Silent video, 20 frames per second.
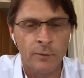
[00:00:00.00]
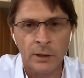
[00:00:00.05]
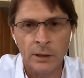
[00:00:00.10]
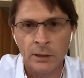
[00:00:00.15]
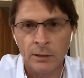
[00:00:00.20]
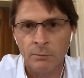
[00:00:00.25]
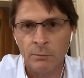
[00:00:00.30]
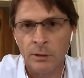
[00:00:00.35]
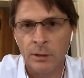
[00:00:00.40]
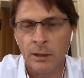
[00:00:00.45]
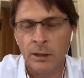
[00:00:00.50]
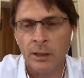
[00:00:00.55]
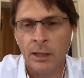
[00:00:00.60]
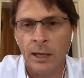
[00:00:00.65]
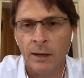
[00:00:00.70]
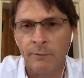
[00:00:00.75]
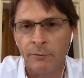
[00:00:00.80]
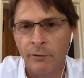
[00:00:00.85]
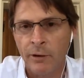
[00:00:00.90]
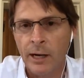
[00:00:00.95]
fits within
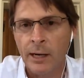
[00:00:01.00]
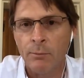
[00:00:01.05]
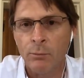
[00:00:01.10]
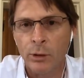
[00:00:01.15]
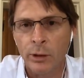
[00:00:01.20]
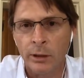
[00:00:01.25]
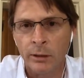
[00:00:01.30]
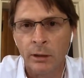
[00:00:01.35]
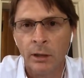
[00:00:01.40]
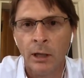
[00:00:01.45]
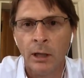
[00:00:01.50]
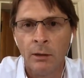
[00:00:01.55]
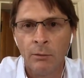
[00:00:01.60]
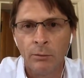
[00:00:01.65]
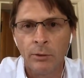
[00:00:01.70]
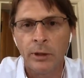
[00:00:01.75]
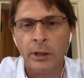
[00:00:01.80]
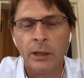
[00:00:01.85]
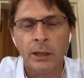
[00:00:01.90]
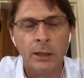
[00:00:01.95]
that framework
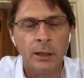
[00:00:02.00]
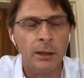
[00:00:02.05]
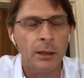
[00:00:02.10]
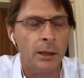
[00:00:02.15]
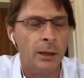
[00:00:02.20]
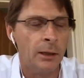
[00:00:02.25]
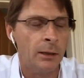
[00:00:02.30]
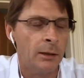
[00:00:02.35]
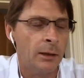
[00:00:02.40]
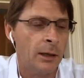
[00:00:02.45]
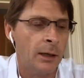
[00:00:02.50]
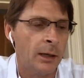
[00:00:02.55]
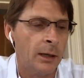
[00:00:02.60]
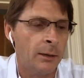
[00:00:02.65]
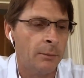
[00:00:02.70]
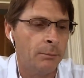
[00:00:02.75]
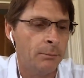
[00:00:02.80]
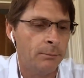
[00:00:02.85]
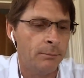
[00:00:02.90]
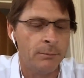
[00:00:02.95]
within a
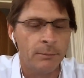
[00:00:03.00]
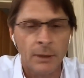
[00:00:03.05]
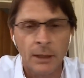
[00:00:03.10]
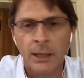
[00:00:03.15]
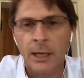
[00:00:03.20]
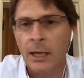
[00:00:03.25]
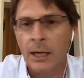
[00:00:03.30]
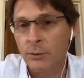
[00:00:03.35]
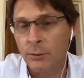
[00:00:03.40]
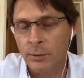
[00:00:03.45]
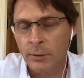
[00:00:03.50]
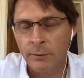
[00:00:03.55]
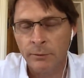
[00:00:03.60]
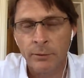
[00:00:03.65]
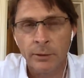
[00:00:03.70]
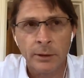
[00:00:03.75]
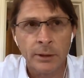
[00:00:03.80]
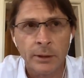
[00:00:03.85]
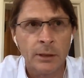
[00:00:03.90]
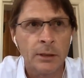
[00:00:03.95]
country,
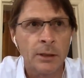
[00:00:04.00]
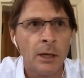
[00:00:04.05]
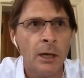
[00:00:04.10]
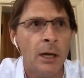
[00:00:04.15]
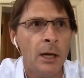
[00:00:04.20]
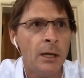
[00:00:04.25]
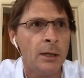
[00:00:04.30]
for instance.